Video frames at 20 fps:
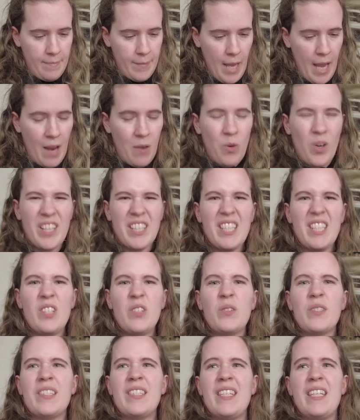I want to
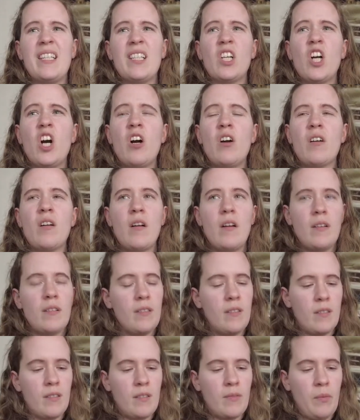use scene
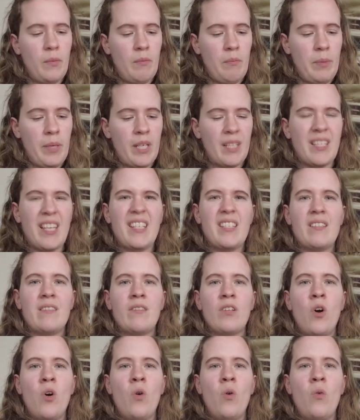cards because
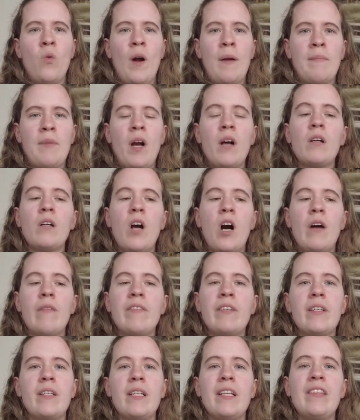I'm not
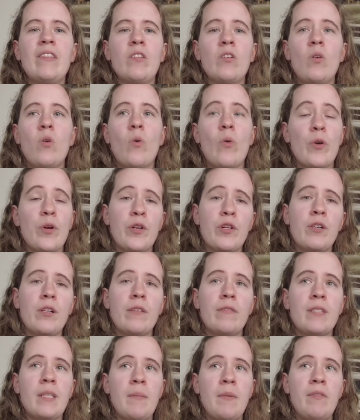confident in the order
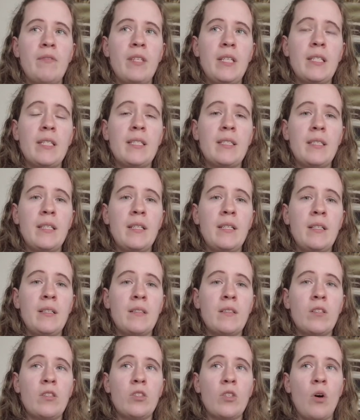of some of these
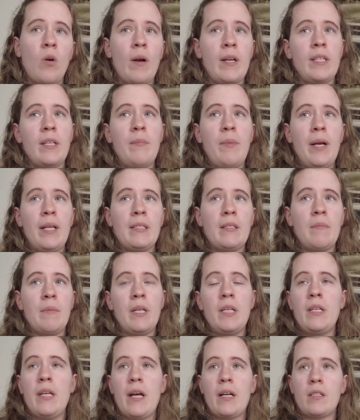scenes. So I did buy some
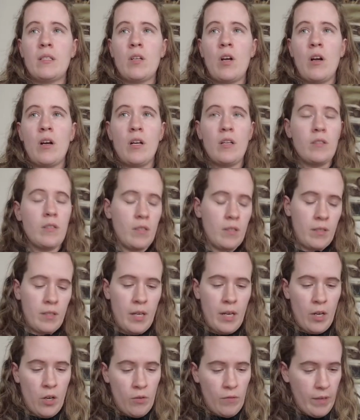index cards. They're
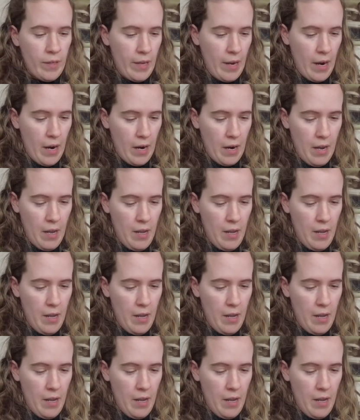sitting over there,